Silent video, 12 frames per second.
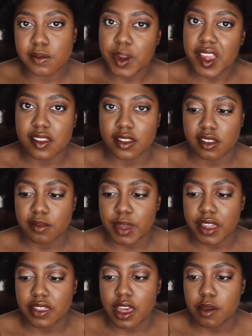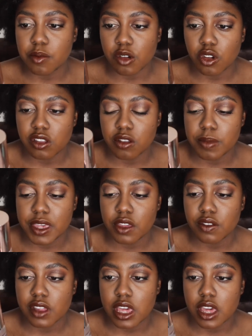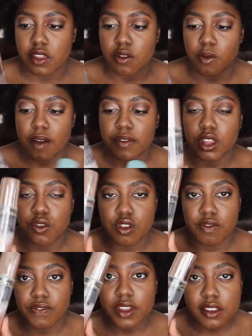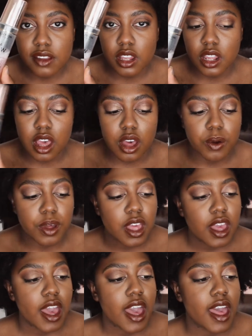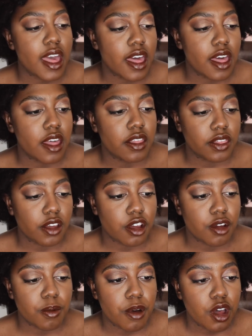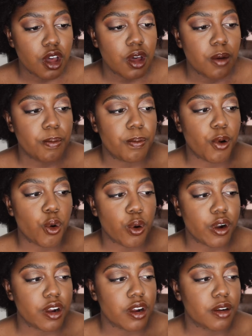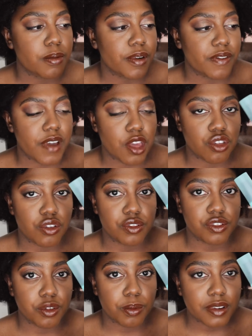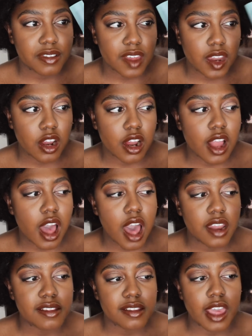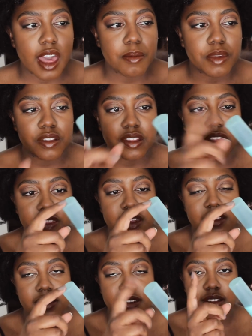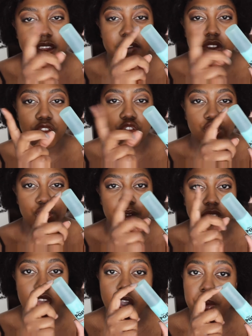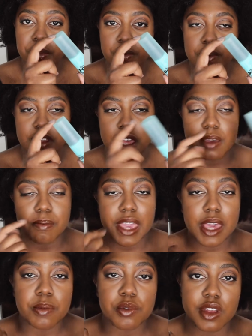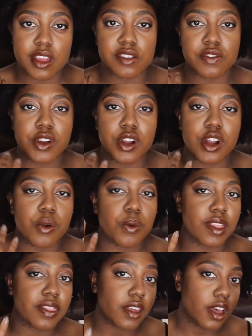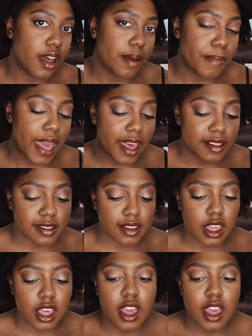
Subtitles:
sprays this month. I'm going to be using the Revoultion Fix and Glow and the POREfessional Super Setter. Honestly, I'm using this to see if this truly helps with like makeup transfer with a mask,